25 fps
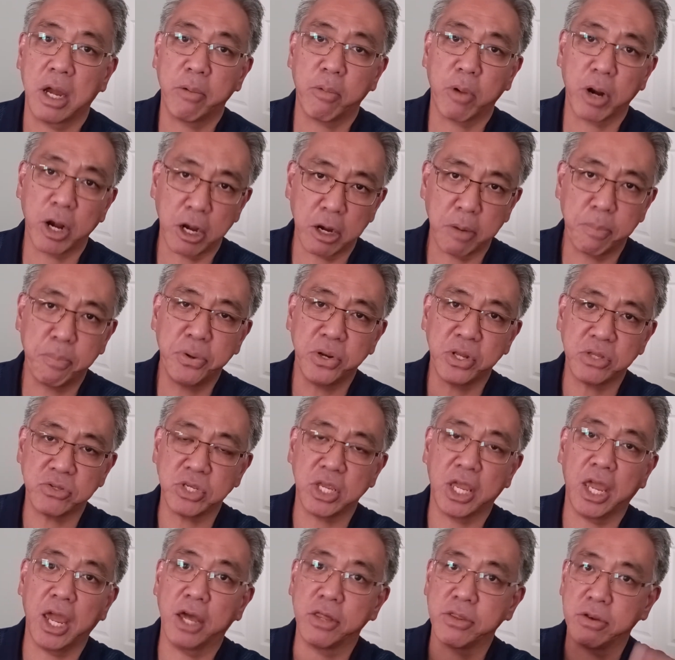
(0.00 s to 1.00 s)
wanted to put
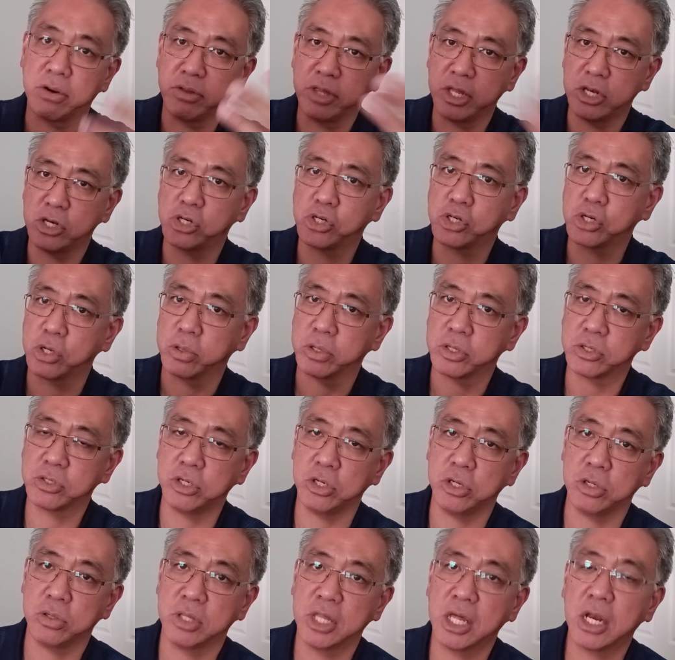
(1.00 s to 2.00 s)
it together and then show it
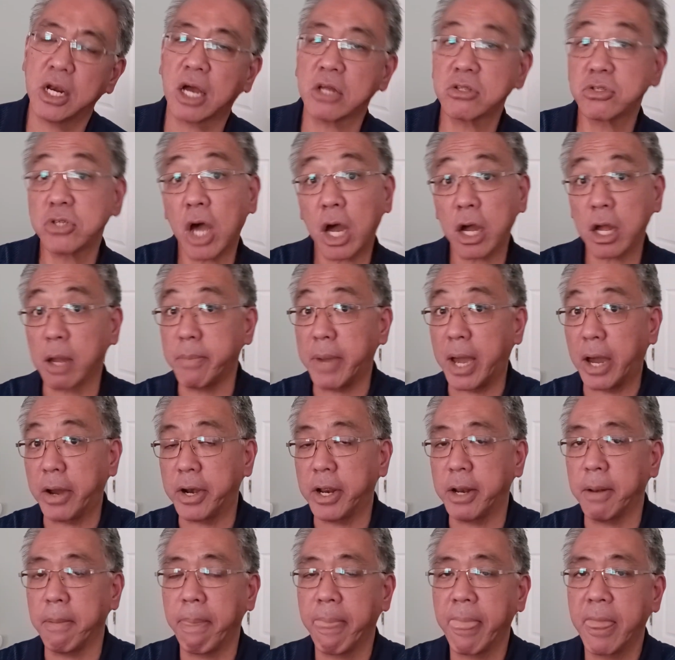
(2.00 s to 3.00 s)
to you, and then I'll talk
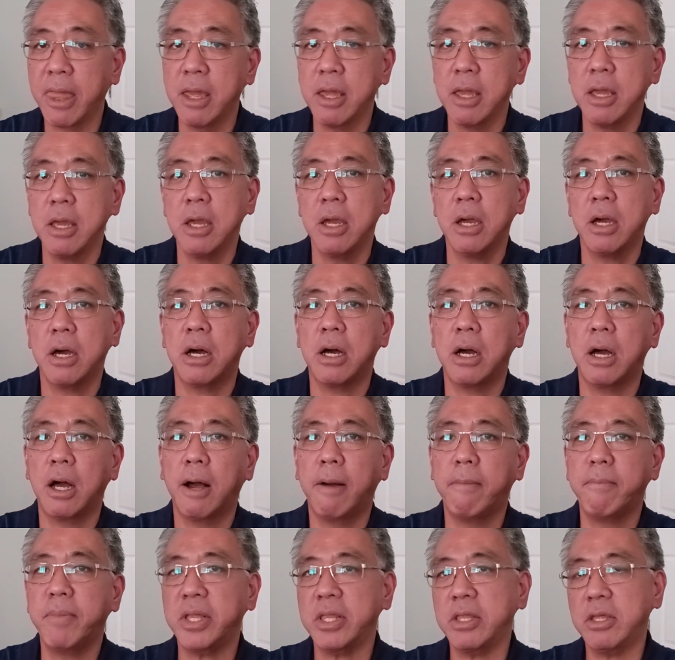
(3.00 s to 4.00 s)
about it.
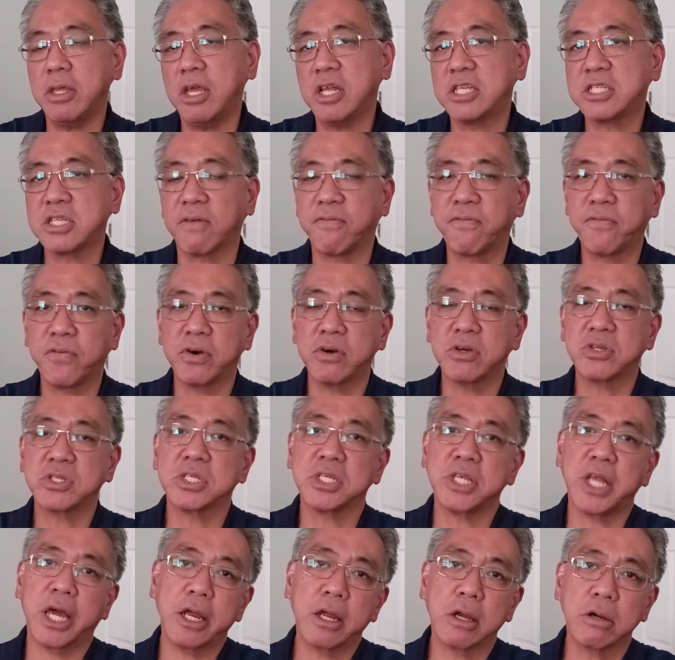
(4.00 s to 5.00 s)
But it's a
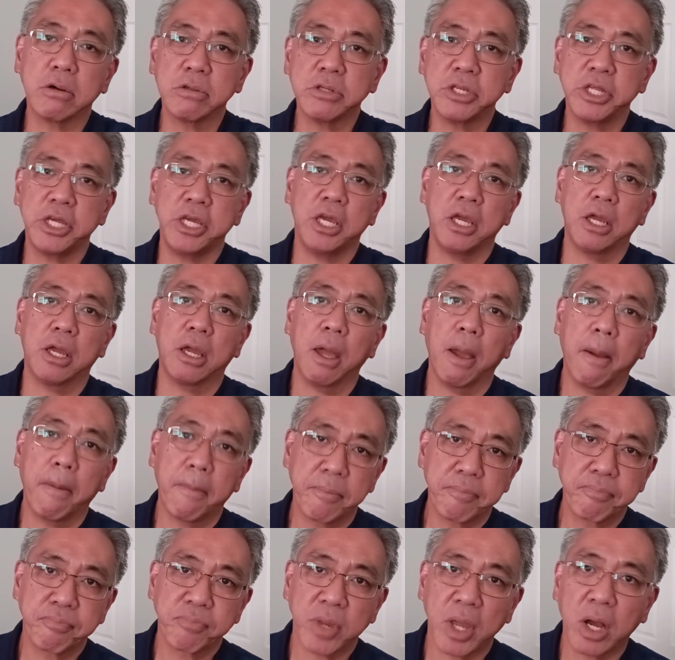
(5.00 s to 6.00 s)
First Lego League
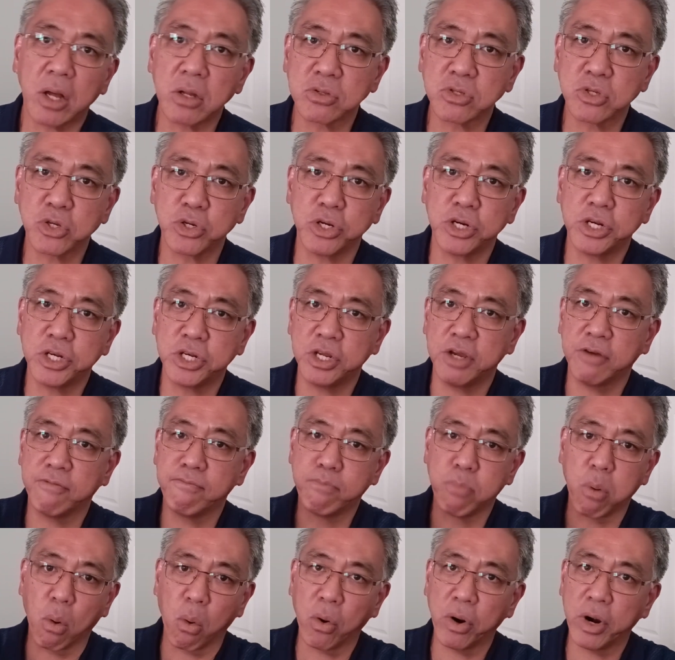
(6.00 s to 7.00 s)

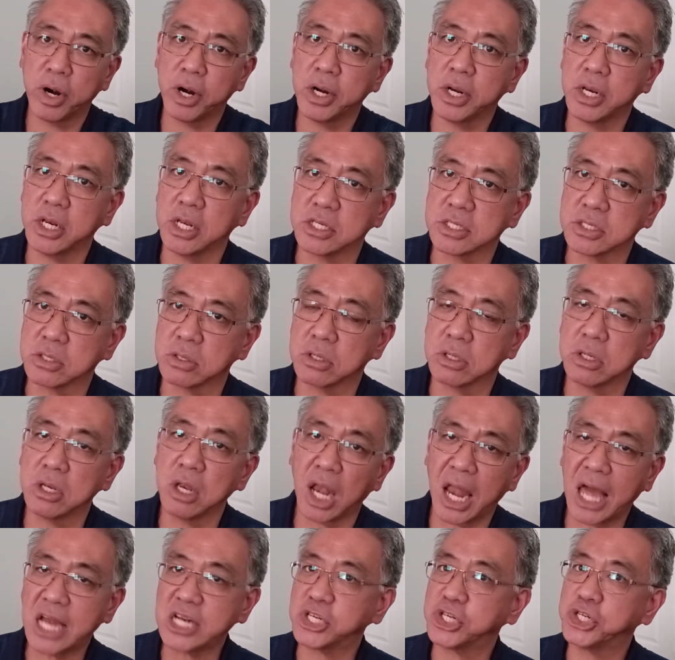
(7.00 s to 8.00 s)
alternative board. It's
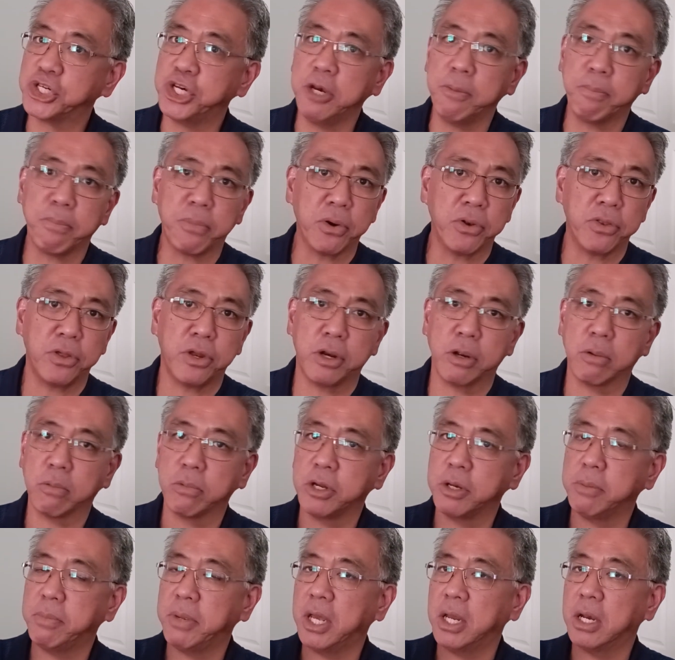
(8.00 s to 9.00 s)
a lot cheaper than
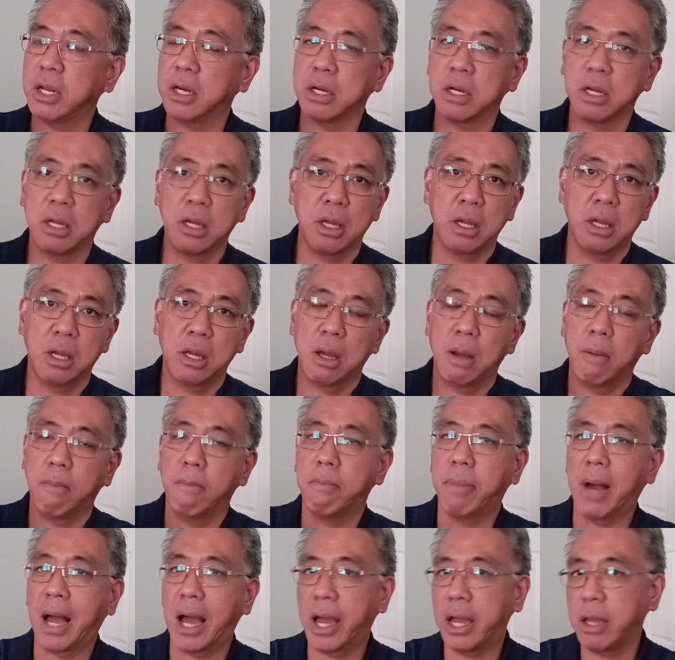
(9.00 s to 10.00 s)
it would be to
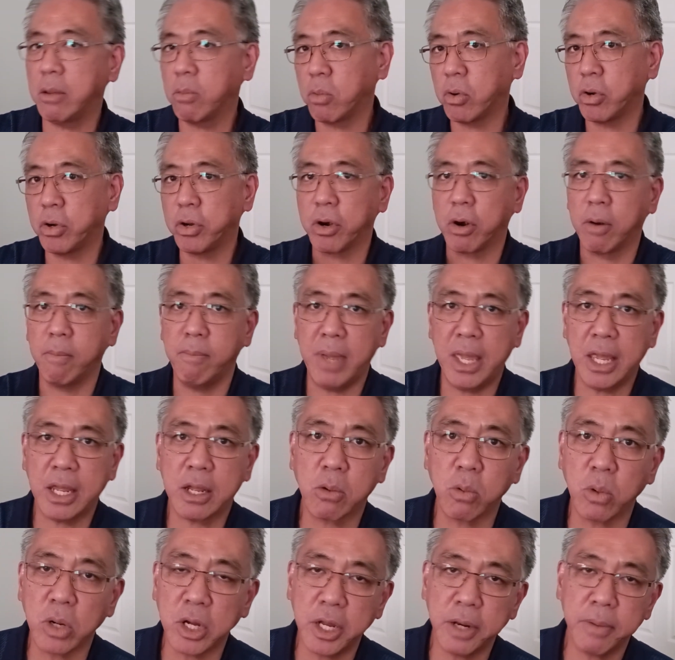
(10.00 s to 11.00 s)
buy one or
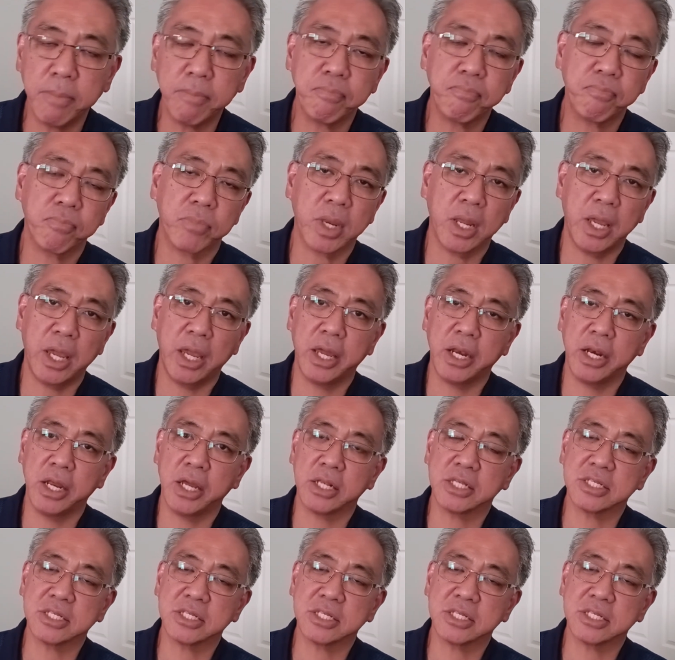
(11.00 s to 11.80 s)
make one, and